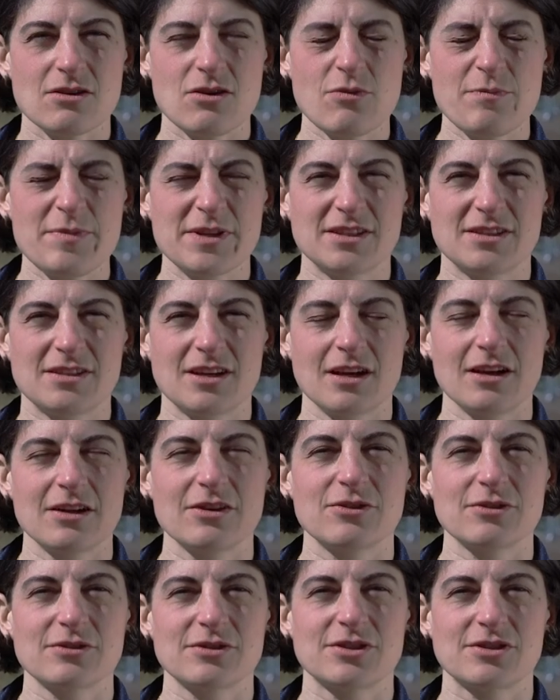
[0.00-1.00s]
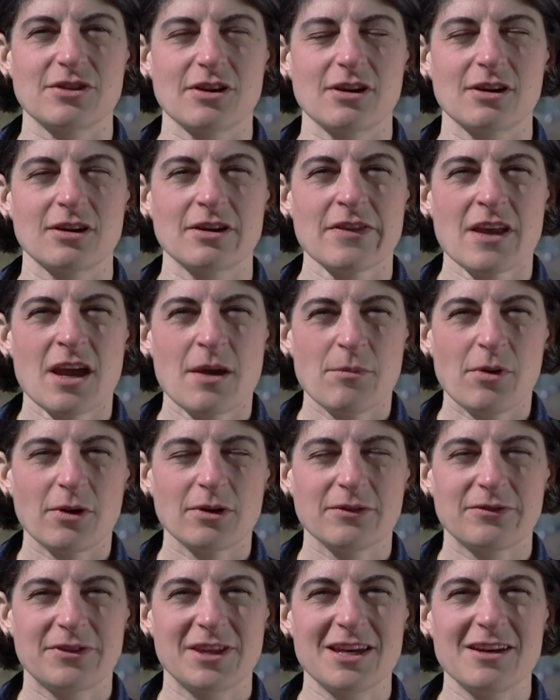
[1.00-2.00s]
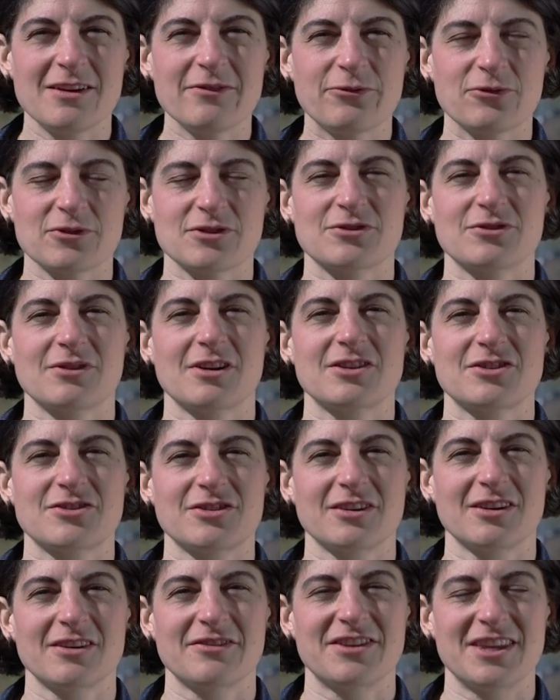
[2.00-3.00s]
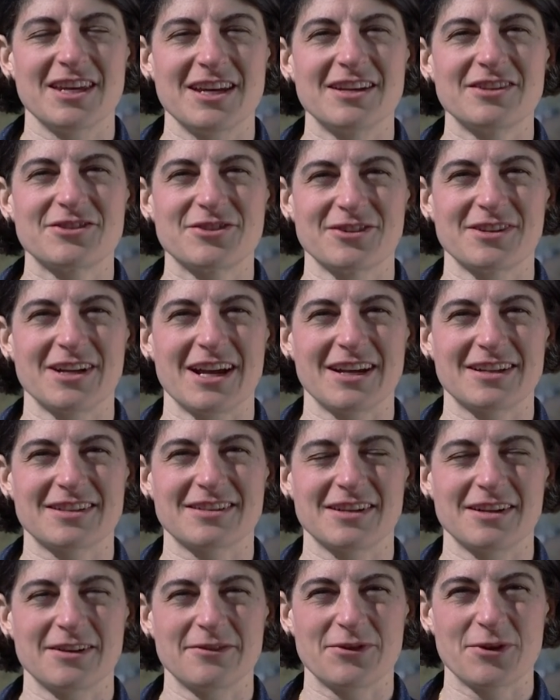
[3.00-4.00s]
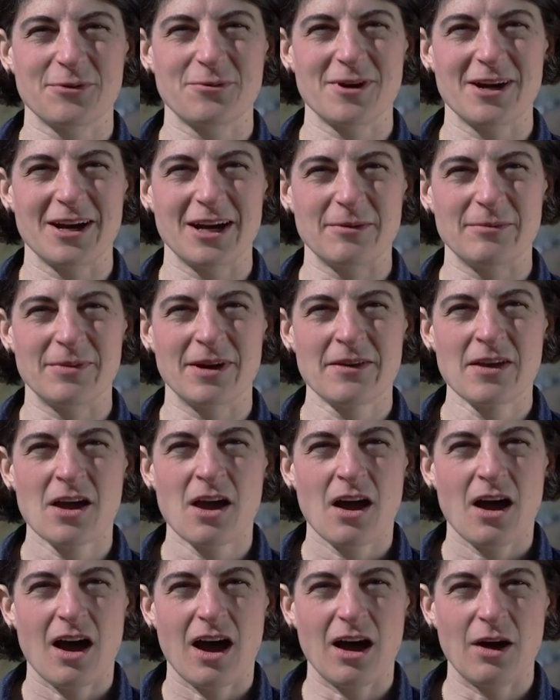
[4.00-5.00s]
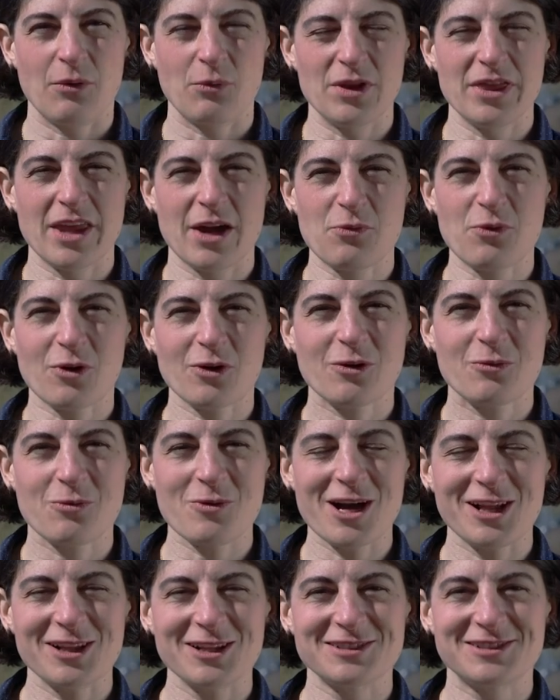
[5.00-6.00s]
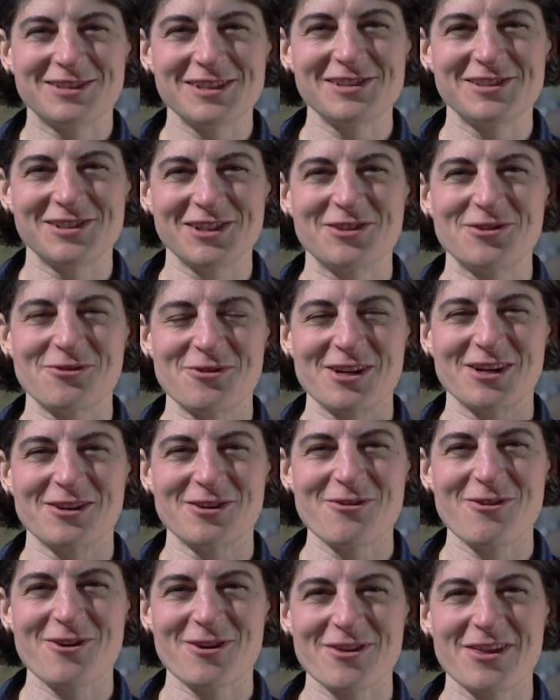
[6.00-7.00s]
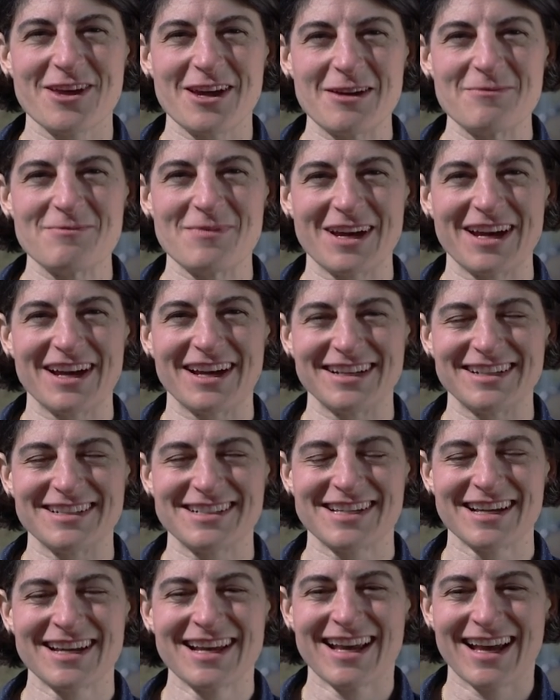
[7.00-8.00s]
Open standards are part of the infrastructure of the internet and of the web. When they work well, it's easy to ignore them and